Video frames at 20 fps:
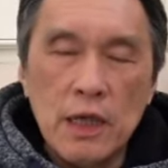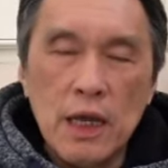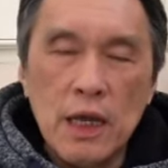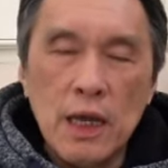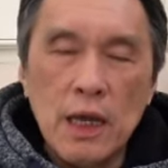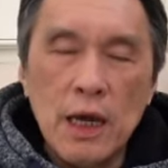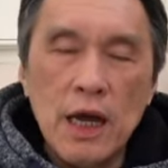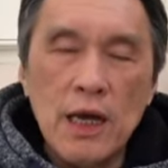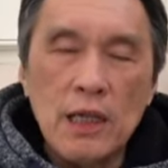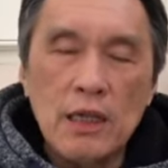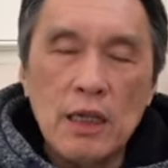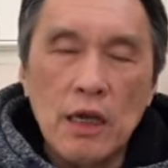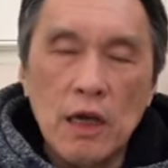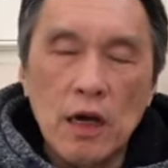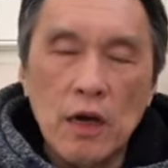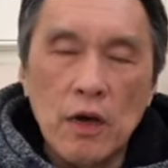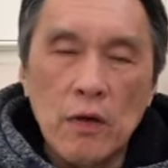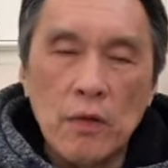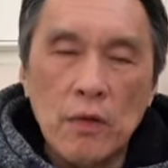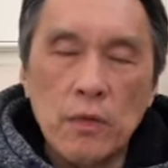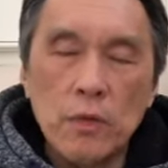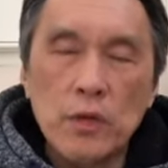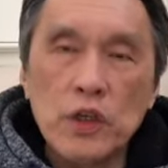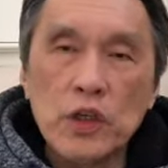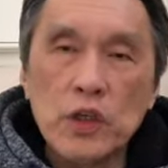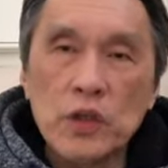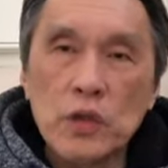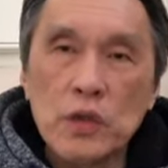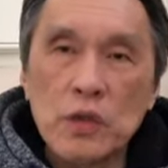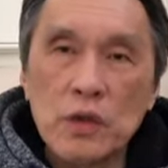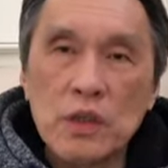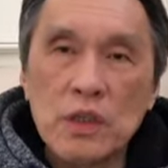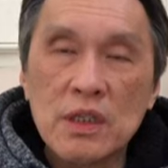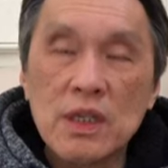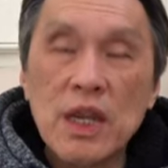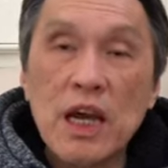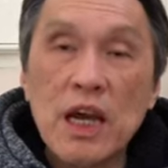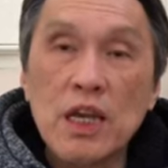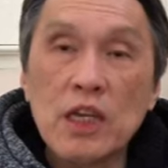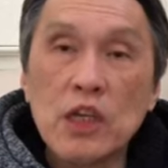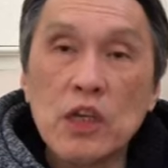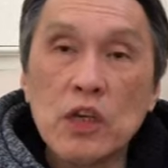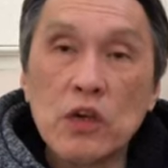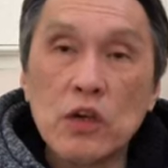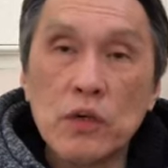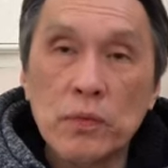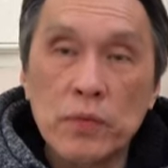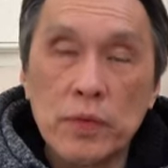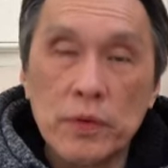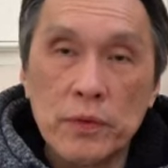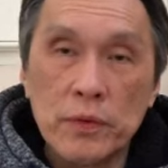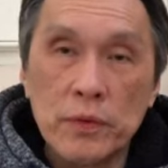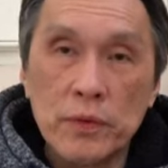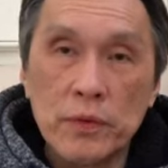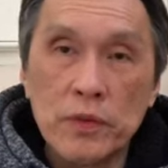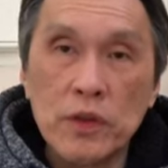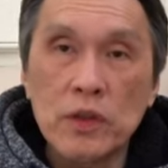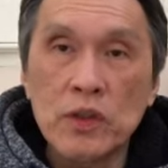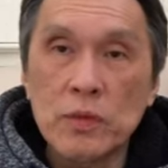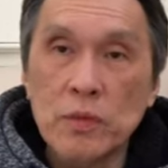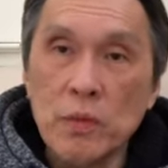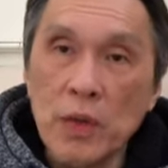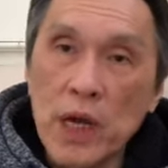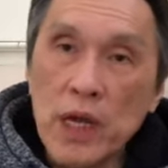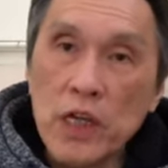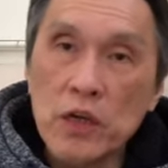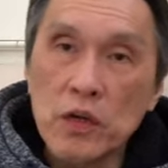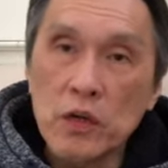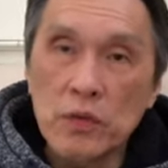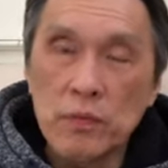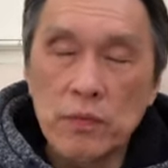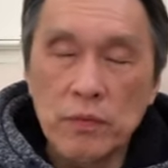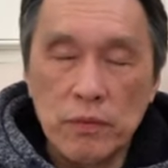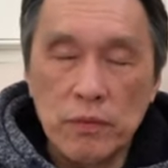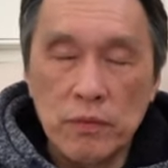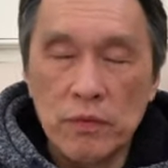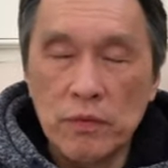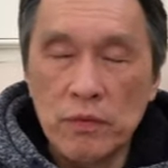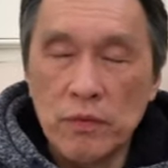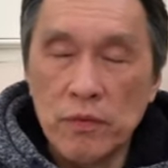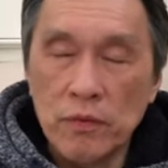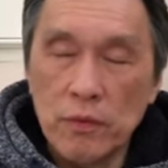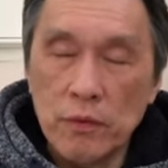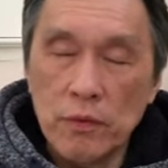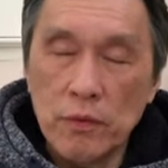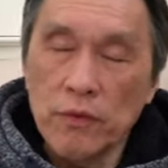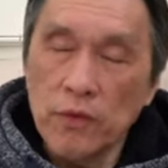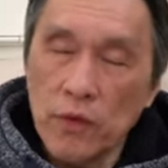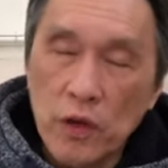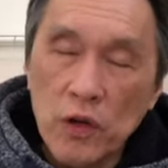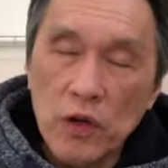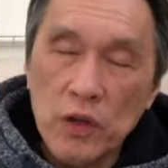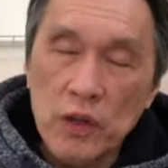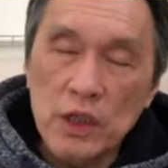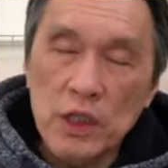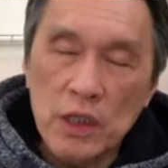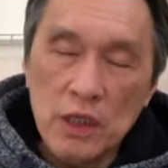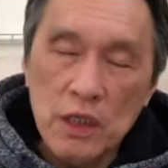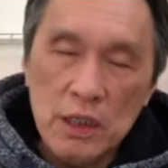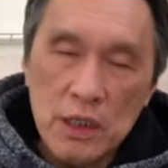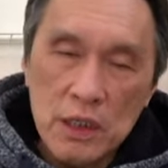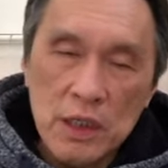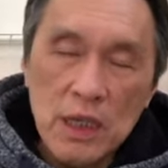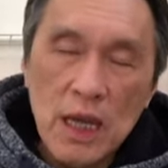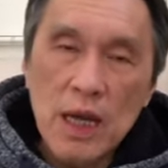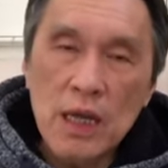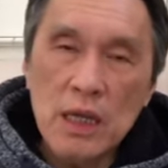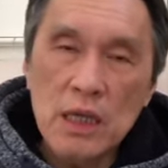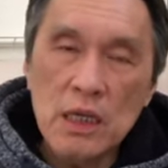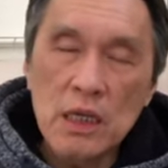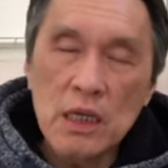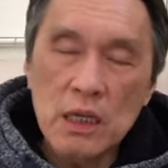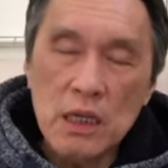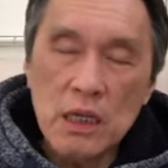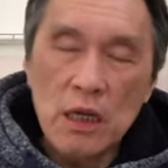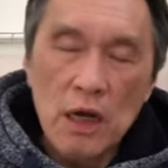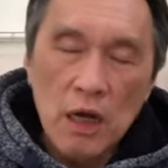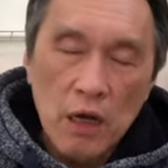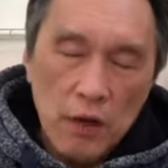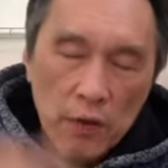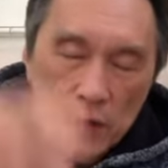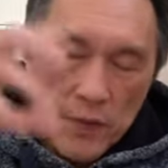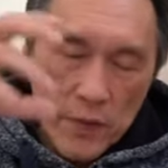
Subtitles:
Art of Wing Chun study group, which is my group for the study of